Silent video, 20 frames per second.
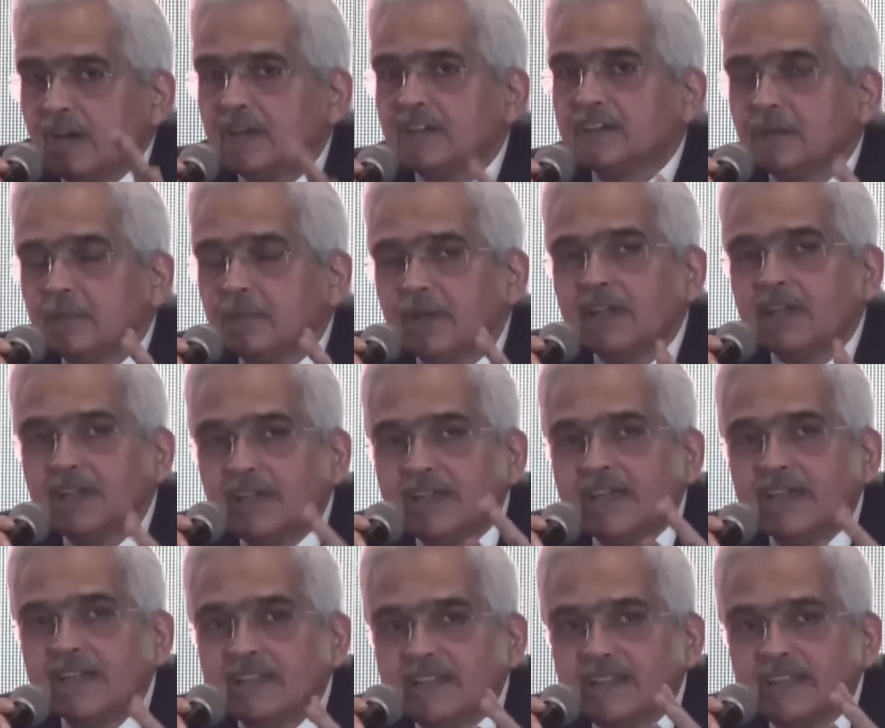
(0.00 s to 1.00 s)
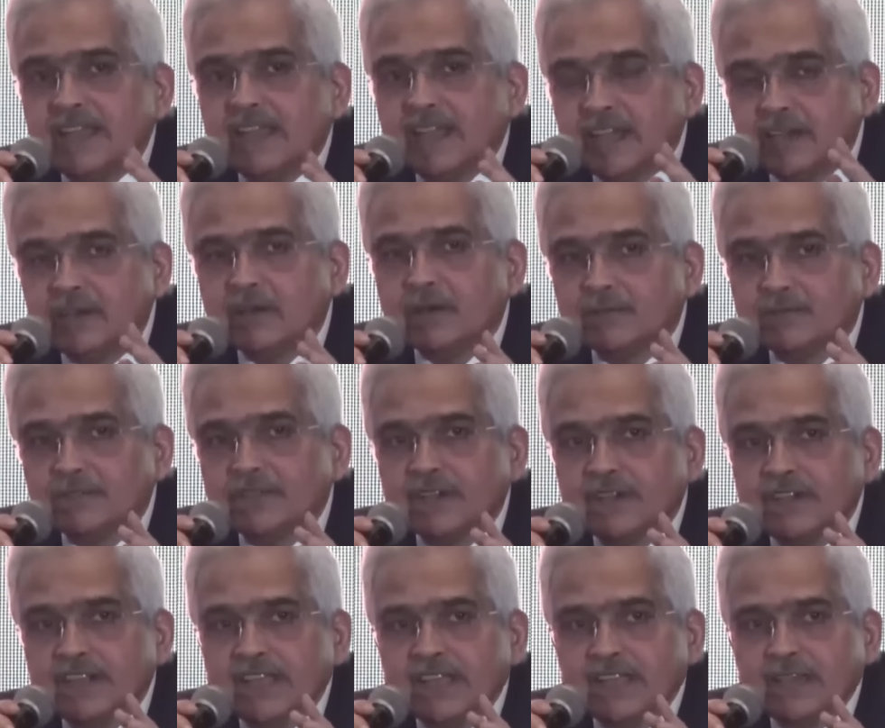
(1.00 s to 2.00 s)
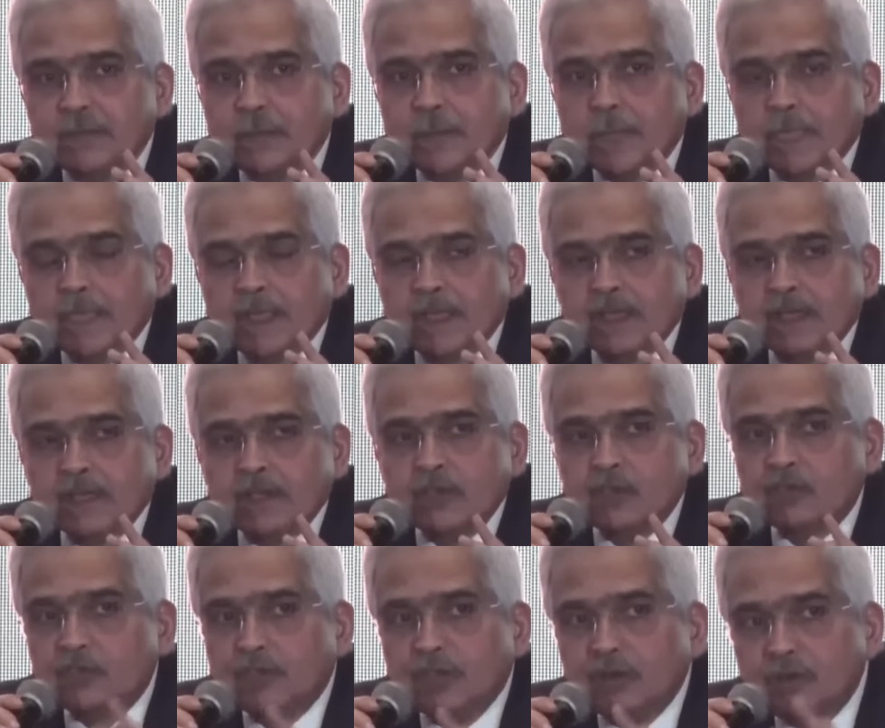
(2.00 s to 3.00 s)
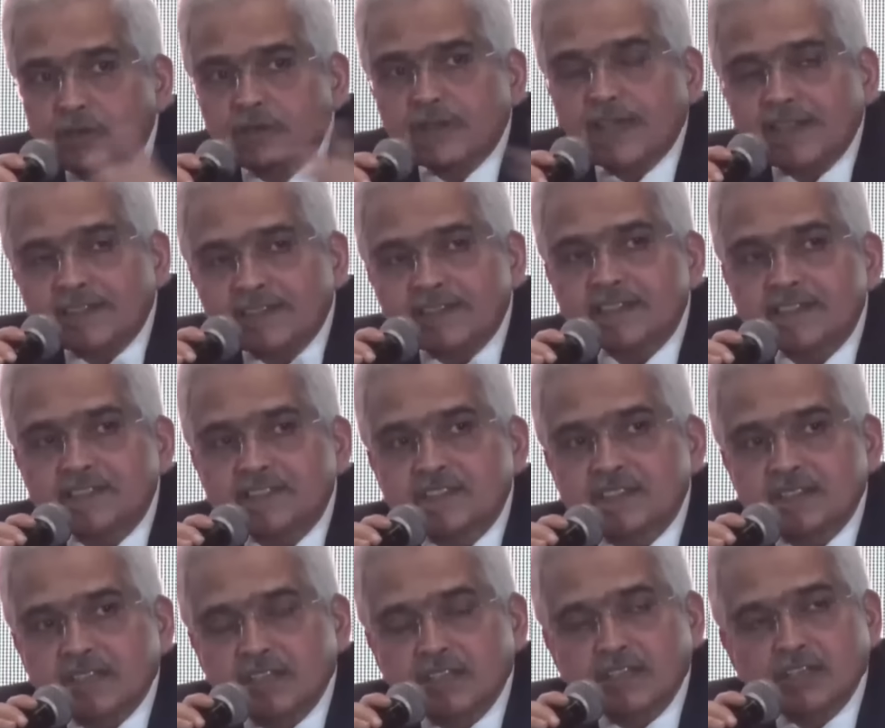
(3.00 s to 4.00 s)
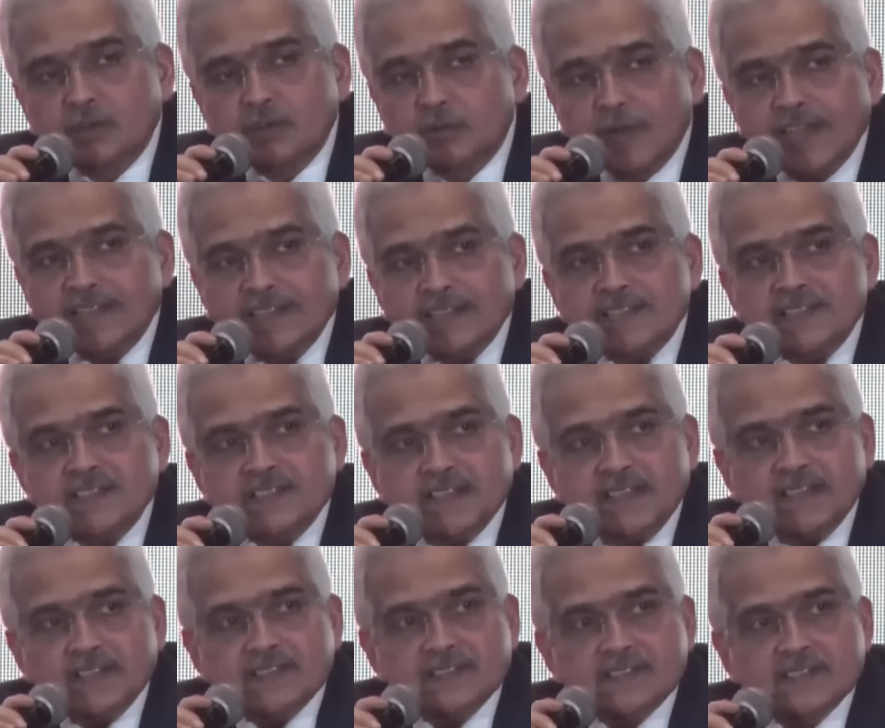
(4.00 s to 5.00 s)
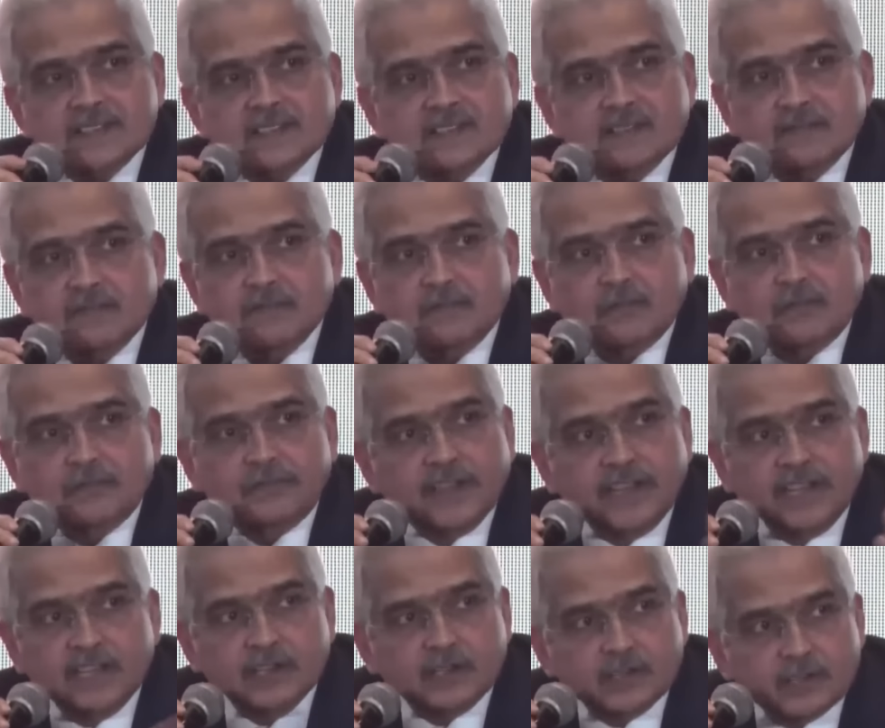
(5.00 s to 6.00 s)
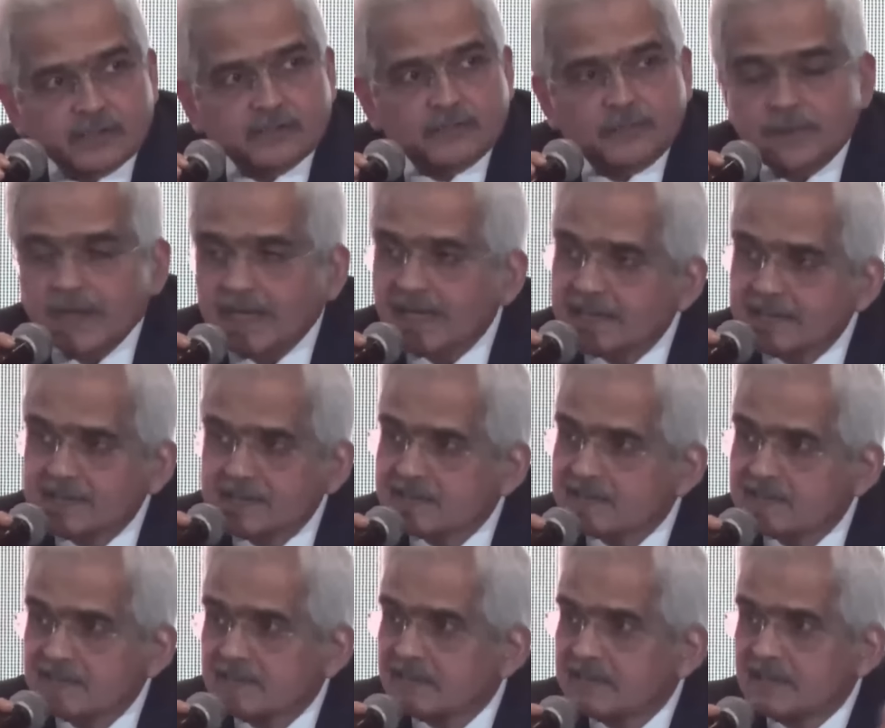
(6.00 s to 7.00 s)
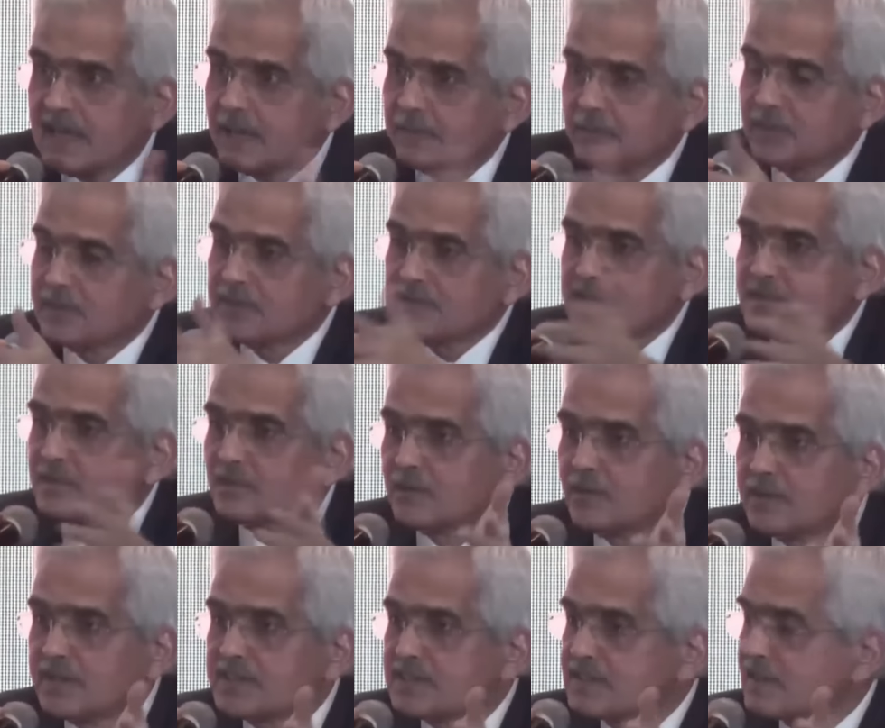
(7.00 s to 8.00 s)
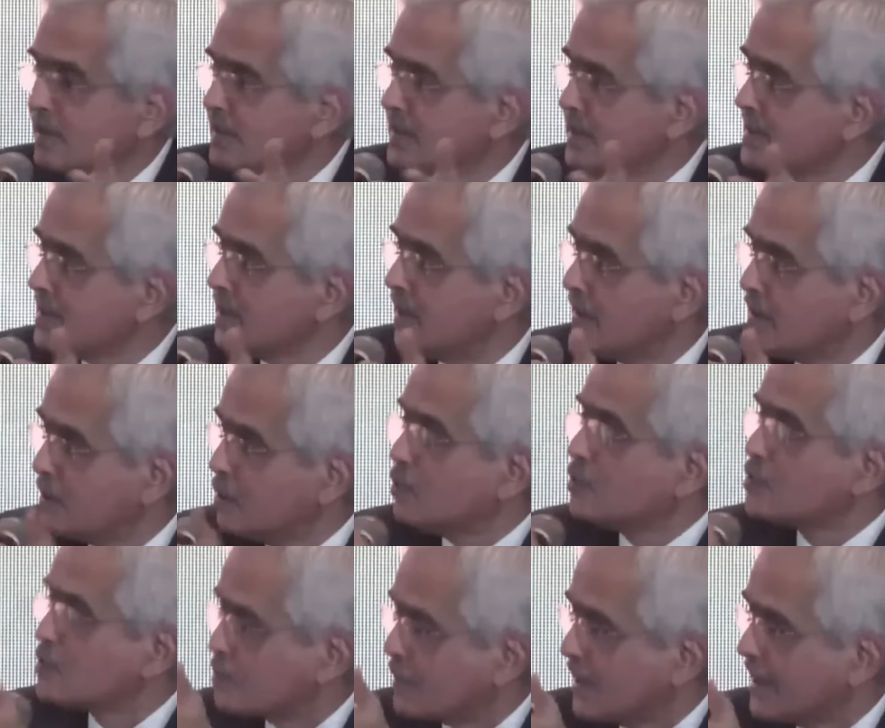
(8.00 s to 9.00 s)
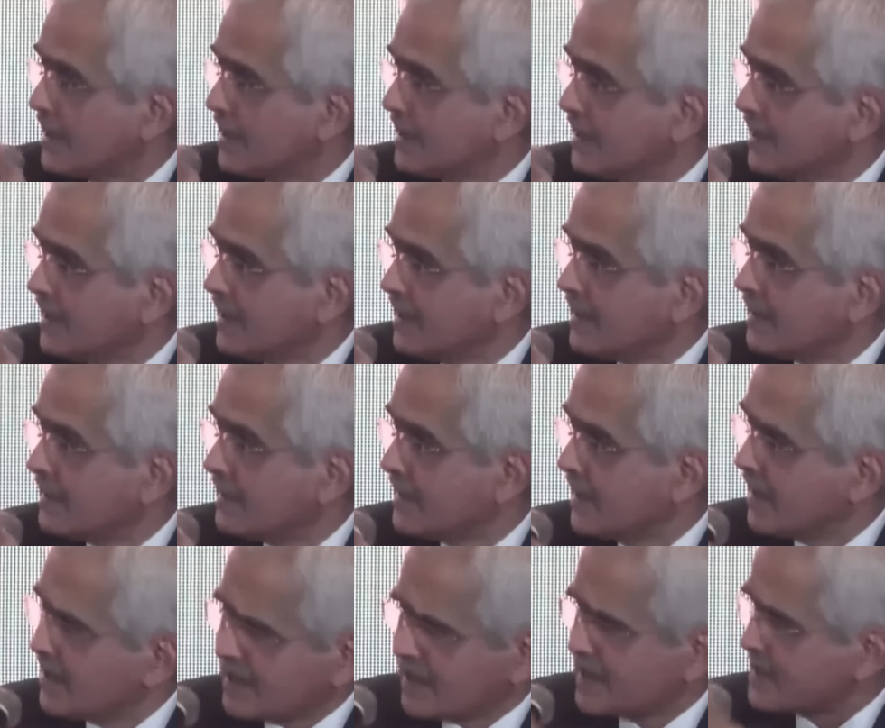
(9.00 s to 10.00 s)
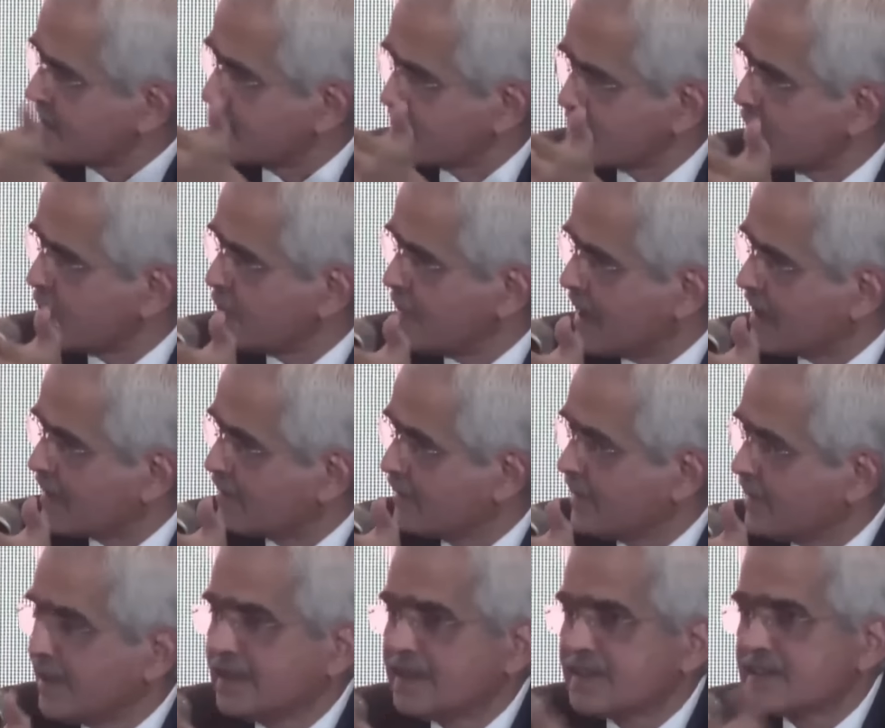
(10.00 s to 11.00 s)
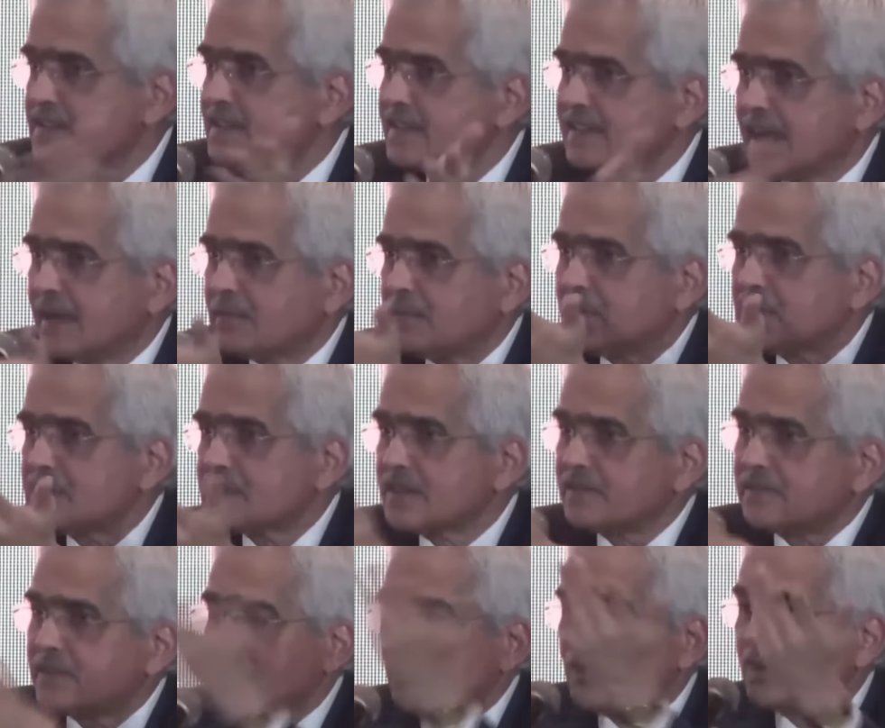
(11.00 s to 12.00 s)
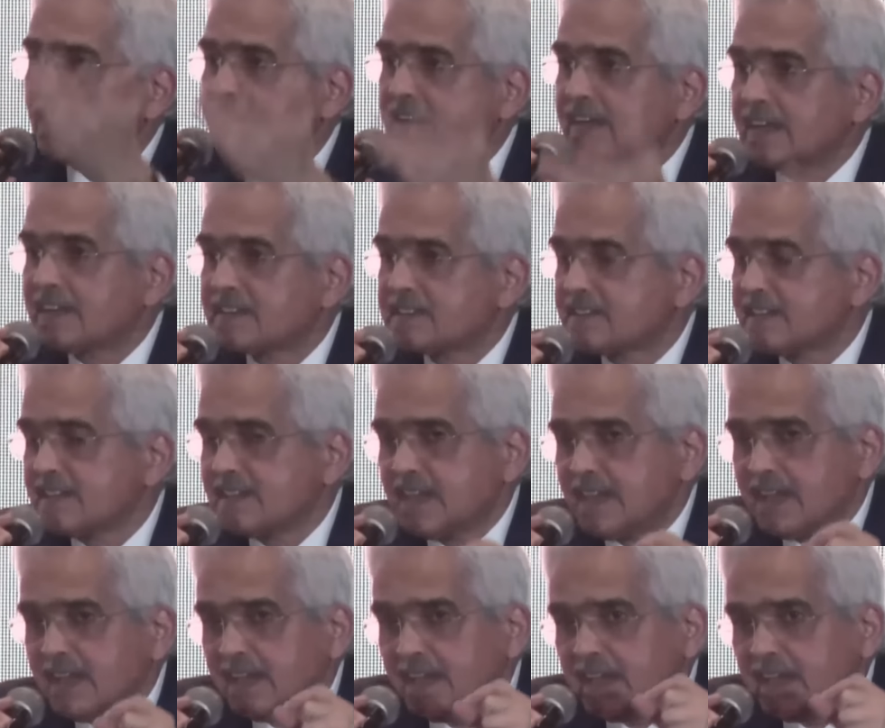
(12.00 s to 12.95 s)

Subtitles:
Ultimately, at the end of the day, you see, in United States, failure of banks happens, you know, it's nothing unusual. There are cases of bank failures, it happens, everybody takes it.